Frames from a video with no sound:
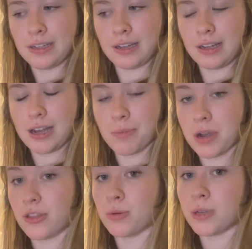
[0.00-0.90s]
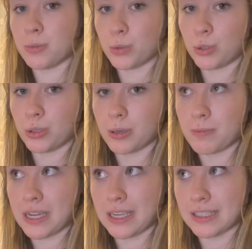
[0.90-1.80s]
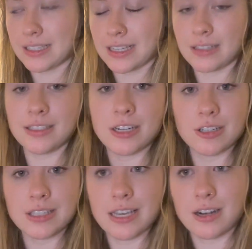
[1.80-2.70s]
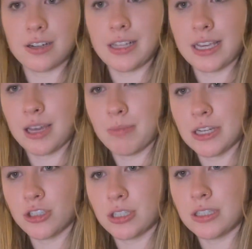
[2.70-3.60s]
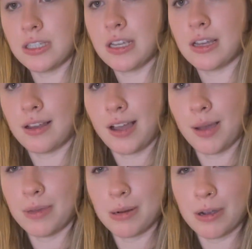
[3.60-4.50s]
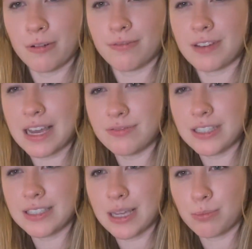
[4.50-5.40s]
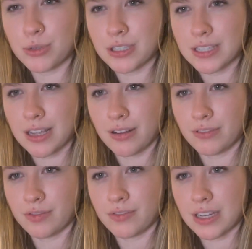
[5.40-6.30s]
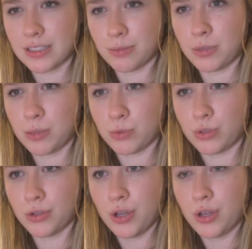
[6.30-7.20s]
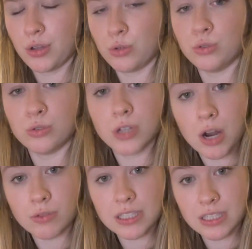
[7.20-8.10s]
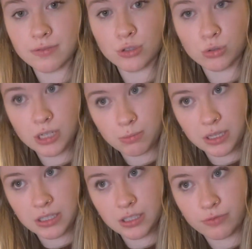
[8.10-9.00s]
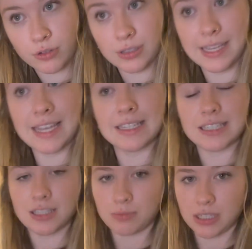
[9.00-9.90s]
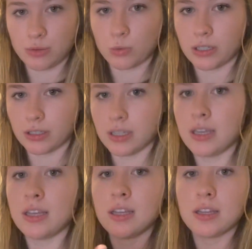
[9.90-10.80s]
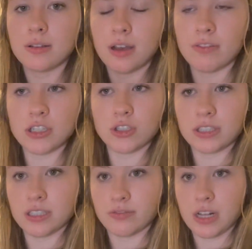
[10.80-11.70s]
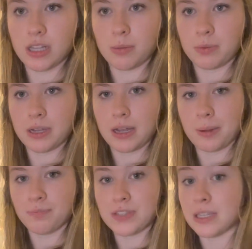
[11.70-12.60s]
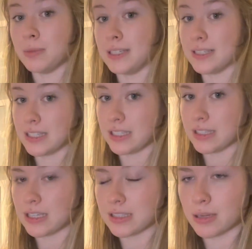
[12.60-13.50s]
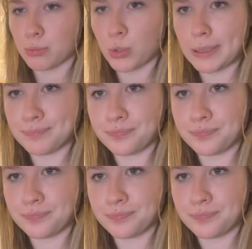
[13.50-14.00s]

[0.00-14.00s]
Other people may get sick years later, like I mentioned, and about 5 to 10% of infected people who do not receive treatment for latent TB will eventually develop TB disease at some point.